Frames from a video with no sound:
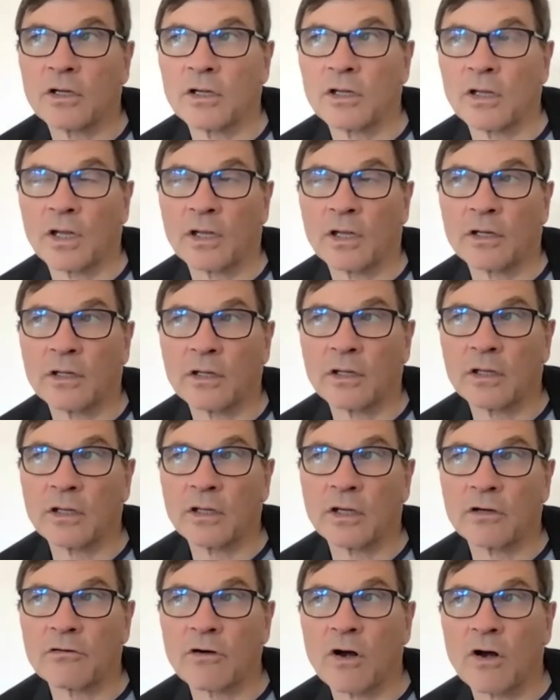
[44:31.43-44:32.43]
like
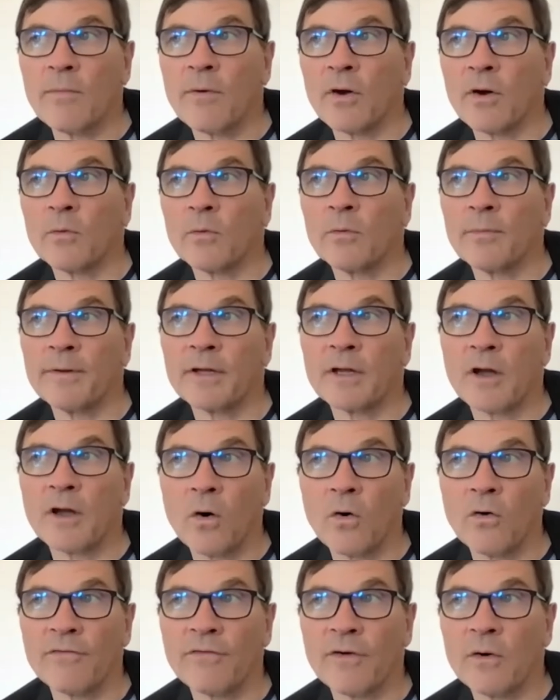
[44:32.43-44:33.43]
a grow model would be
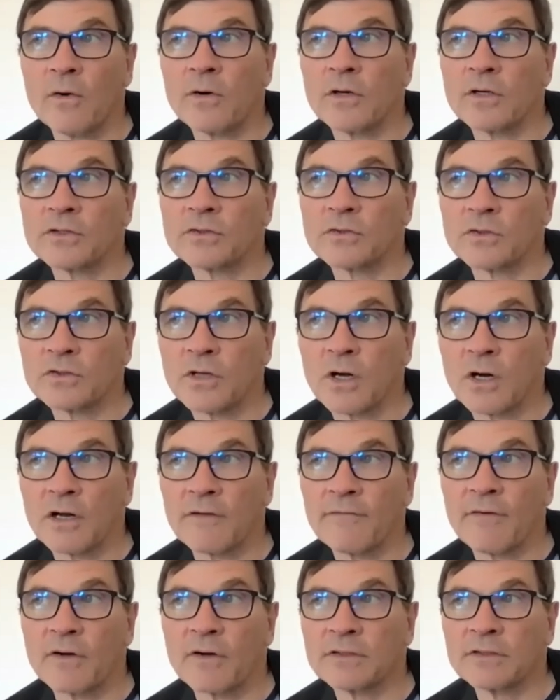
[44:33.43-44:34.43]
goal focused or
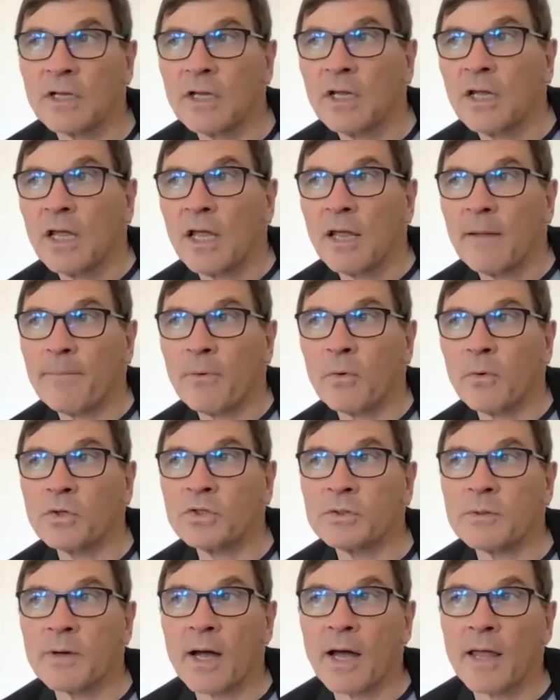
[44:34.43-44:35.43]
target focused it
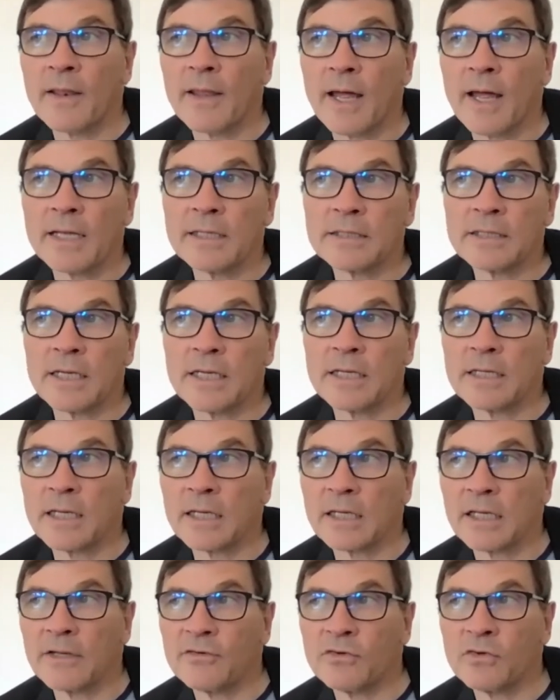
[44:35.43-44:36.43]
pulls you out of that and, and,
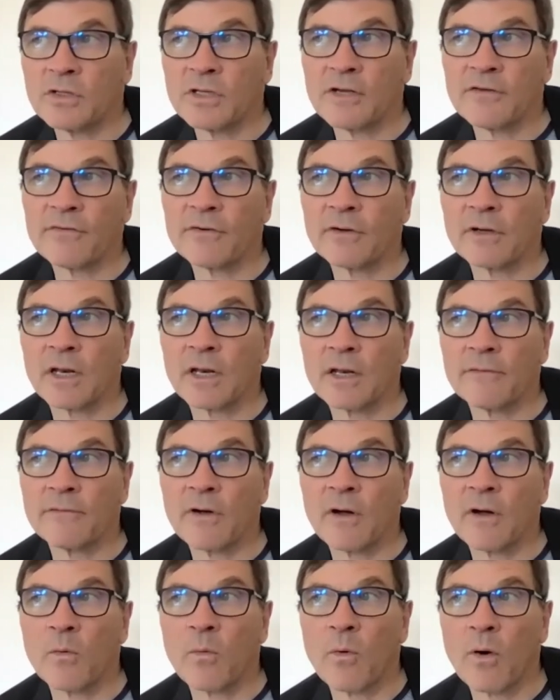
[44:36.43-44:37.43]
and gives you a different kind of
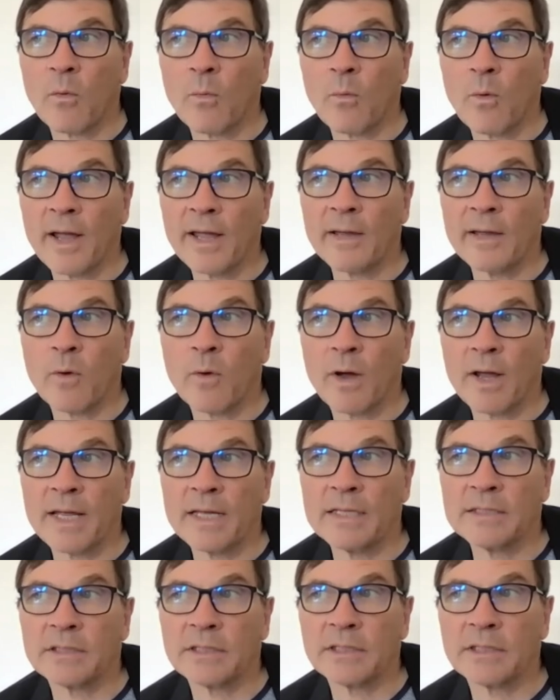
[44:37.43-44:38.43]
a uh, way way
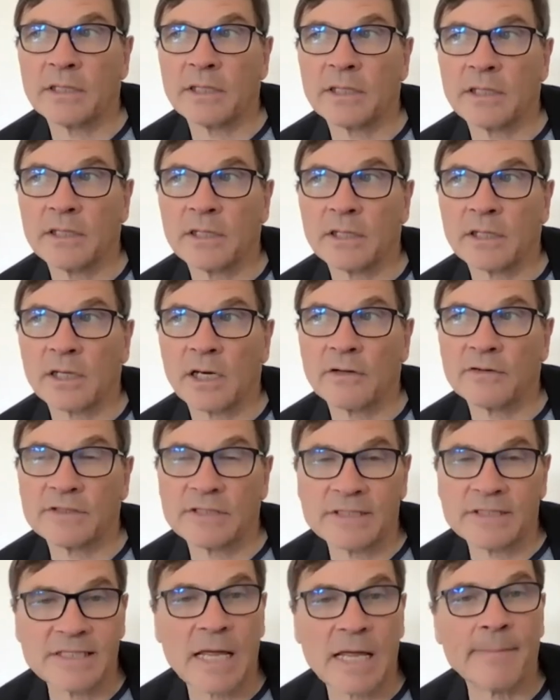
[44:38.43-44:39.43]
into the, the kind of
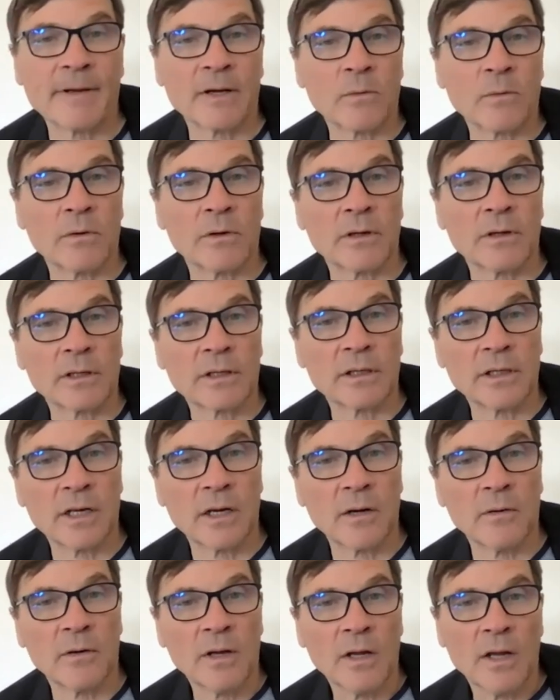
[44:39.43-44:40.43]
systemic work you
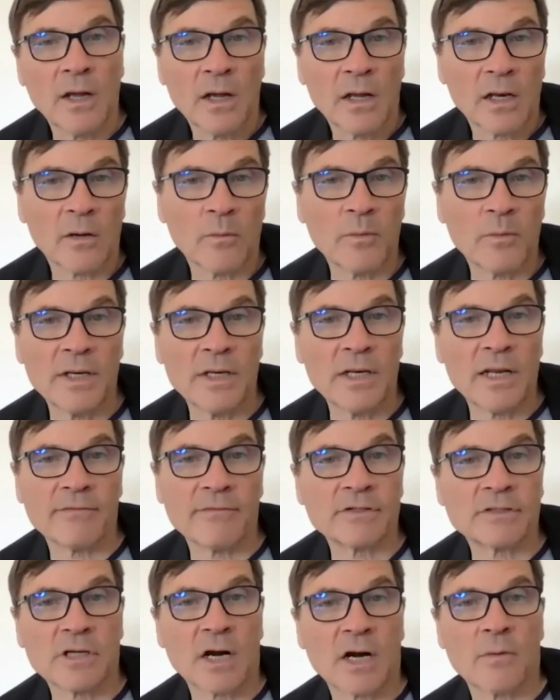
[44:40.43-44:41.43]
know like we
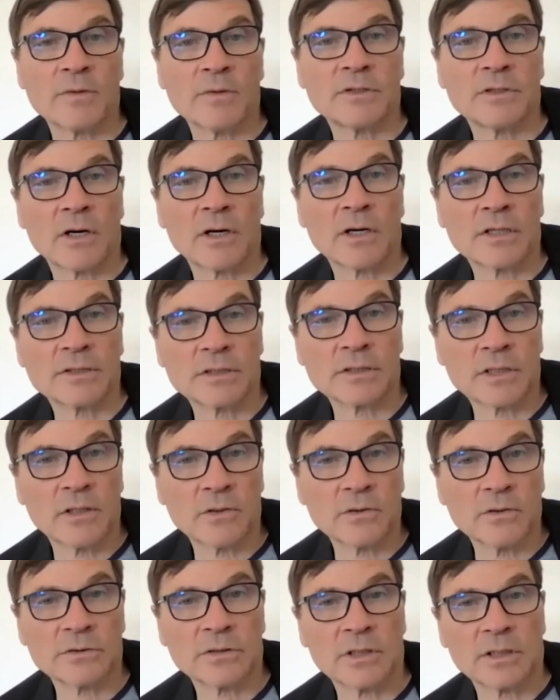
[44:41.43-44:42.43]
never mm-hmm. start with targets or
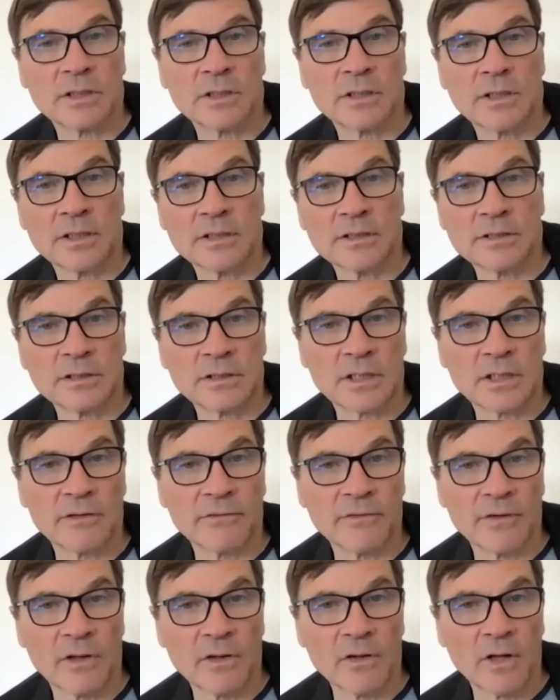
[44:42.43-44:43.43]
goals like this kind
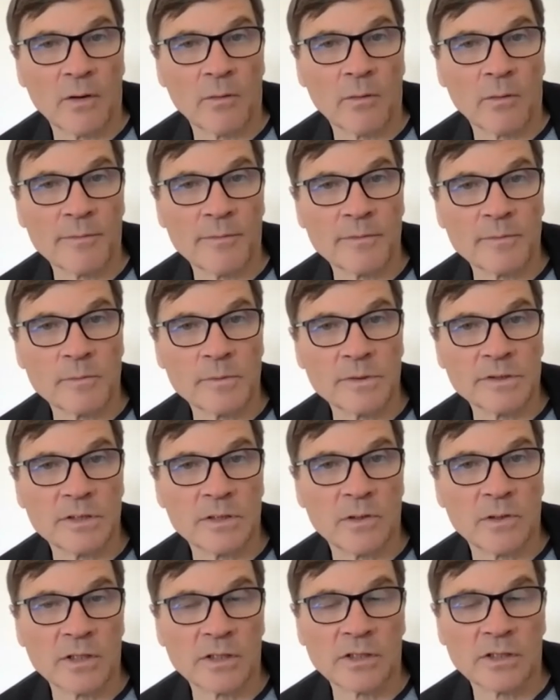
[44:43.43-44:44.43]
of not not what we
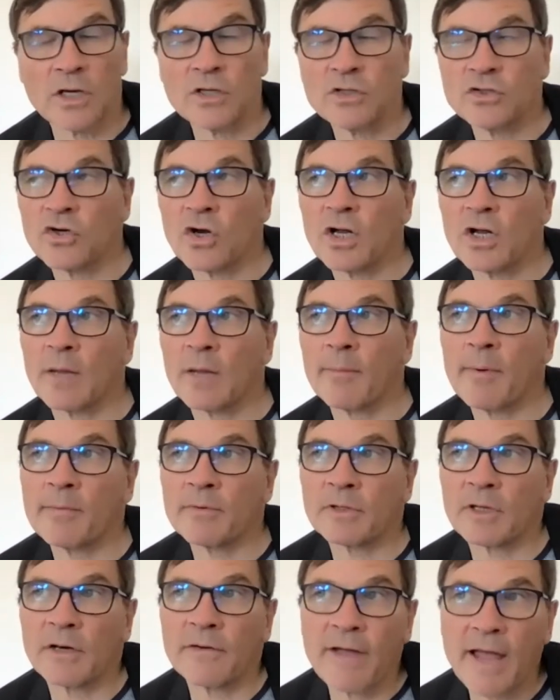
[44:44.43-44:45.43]
do I, I try and get
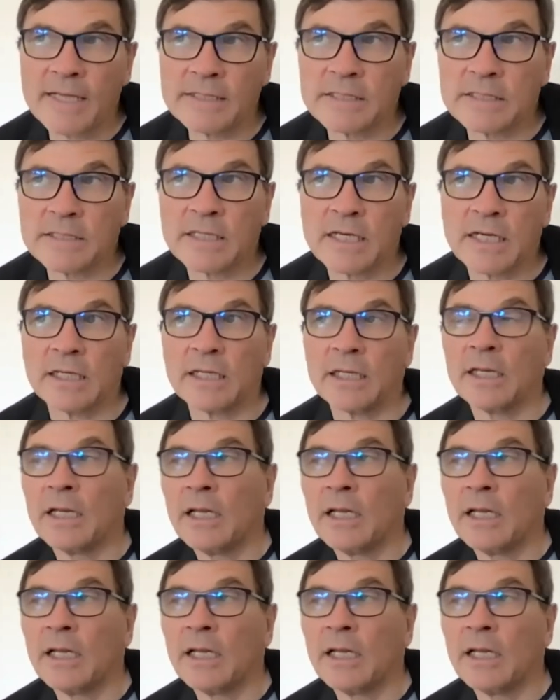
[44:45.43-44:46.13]
people to kind of hesitate